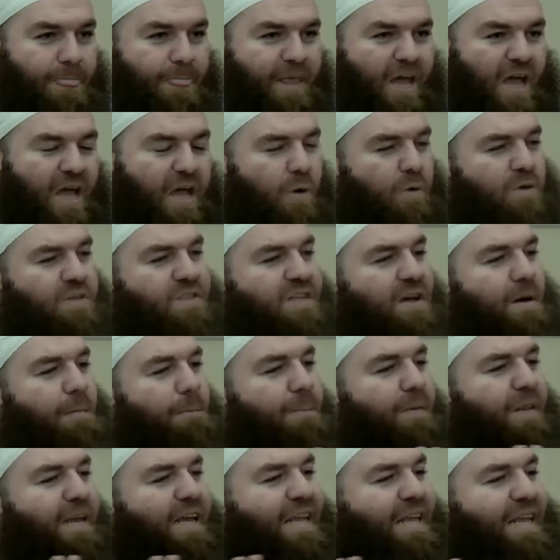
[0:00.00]
and he was
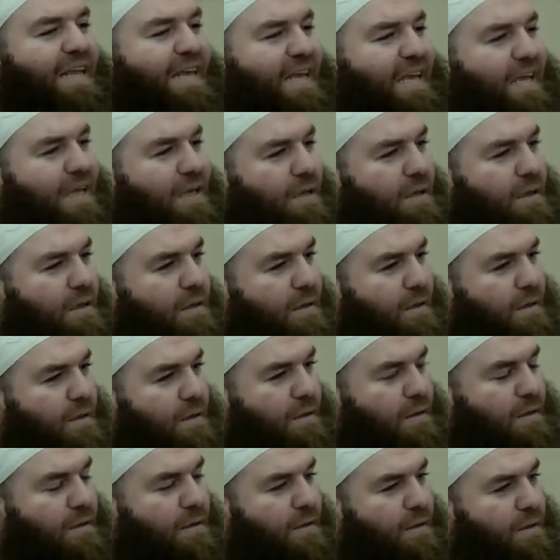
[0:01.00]
completely
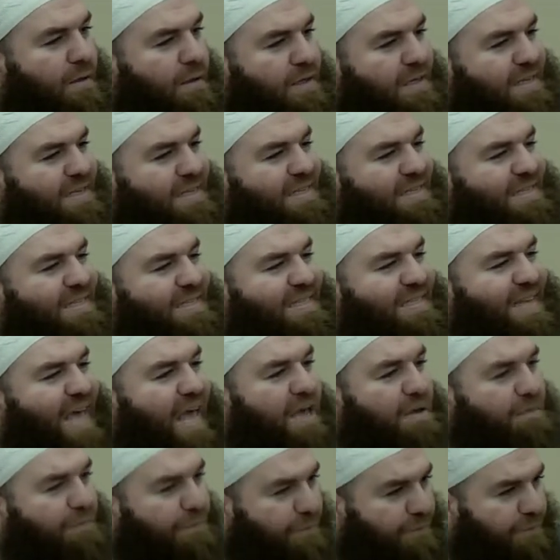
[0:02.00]

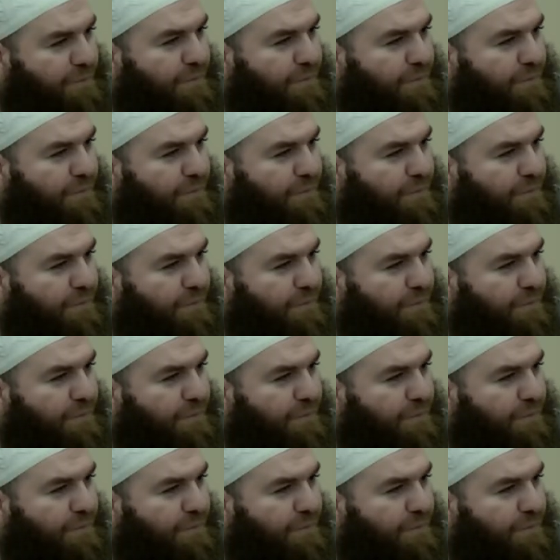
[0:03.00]
safe.